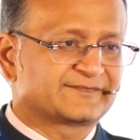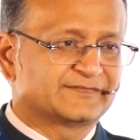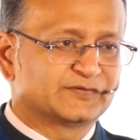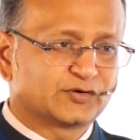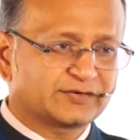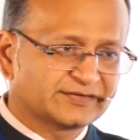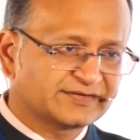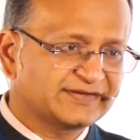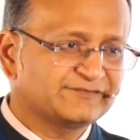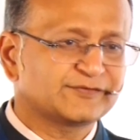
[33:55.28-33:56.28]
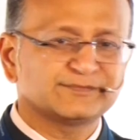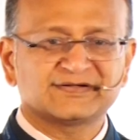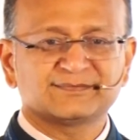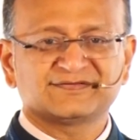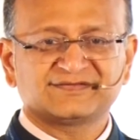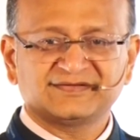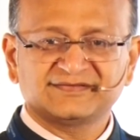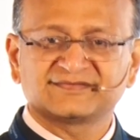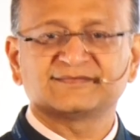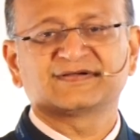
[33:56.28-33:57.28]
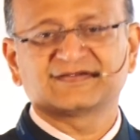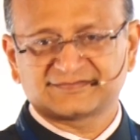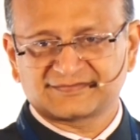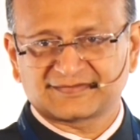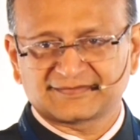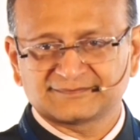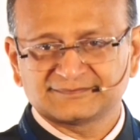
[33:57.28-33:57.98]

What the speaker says: Not learning from that mistake is the biggest crime.